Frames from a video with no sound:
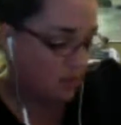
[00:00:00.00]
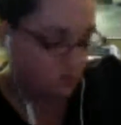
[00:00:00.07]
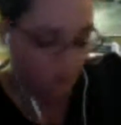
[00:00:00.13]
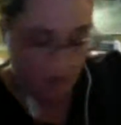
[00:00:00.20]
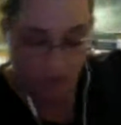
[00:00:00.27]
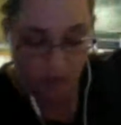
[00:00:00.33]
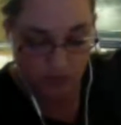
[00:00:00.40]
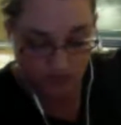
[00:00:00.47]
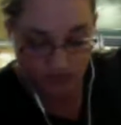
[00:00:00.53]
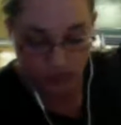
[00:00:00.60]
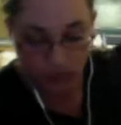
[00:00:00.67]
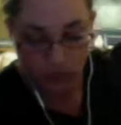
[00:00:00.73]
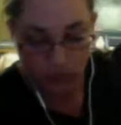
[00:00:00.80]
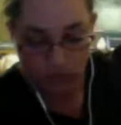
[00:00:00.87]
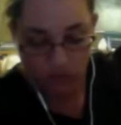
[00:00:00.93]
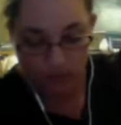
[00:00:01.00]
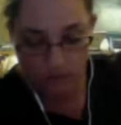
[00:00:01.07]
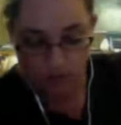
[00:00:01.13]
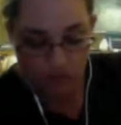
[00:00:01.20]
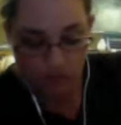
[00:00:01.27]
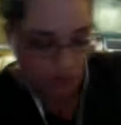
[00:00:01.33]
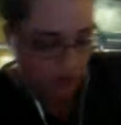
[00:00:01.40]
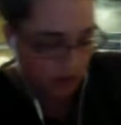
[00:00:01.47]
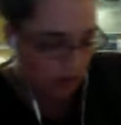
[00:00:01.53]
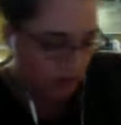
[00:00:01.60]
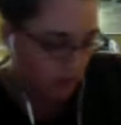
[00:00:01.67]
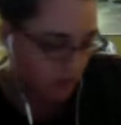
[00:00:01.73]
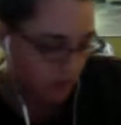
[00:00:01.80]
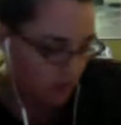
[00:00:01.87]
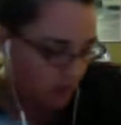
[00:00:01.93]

which we can do if you want to work those, because we